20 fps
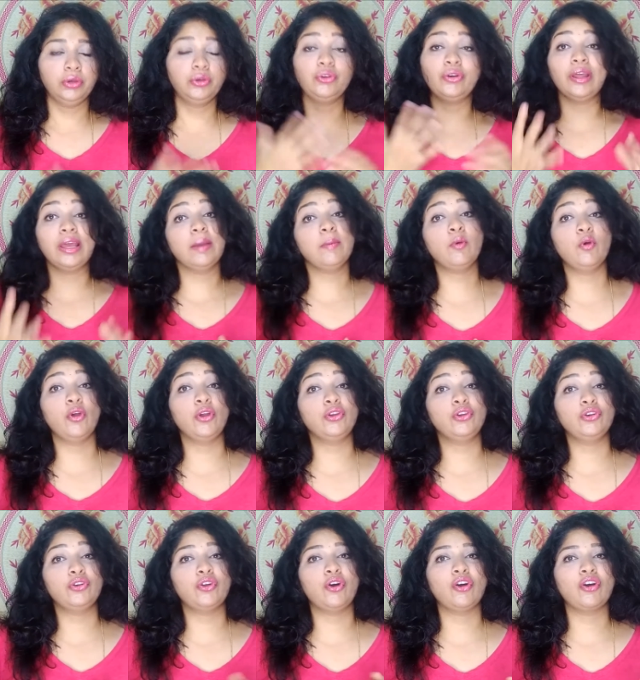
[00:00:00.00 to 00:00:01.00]
Today I'm going
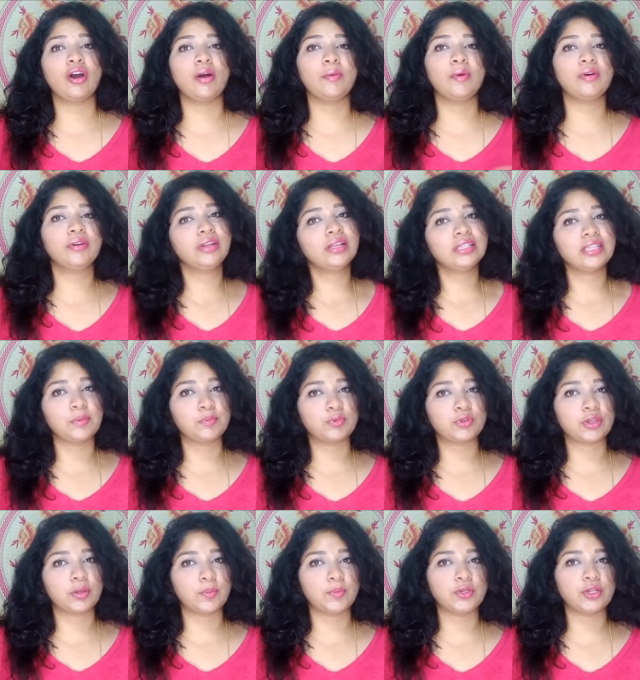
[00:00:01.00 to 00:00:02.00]
to talk about a
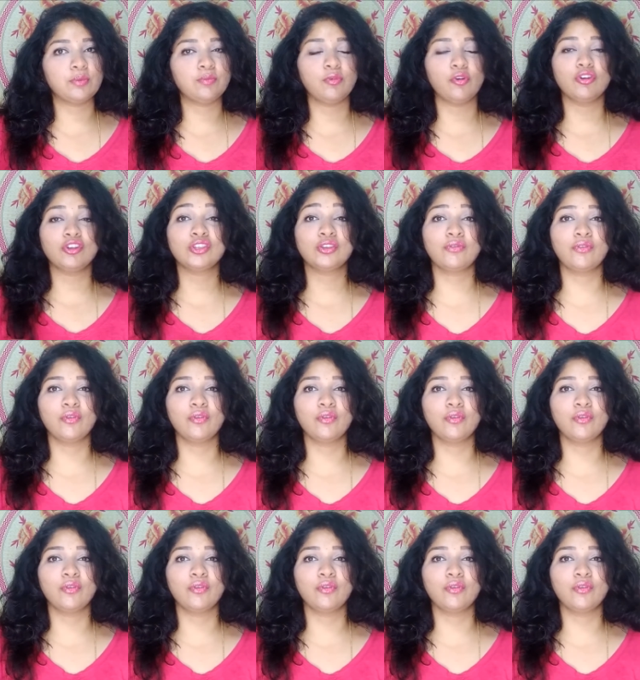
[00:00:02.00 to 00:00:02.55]
subscription box.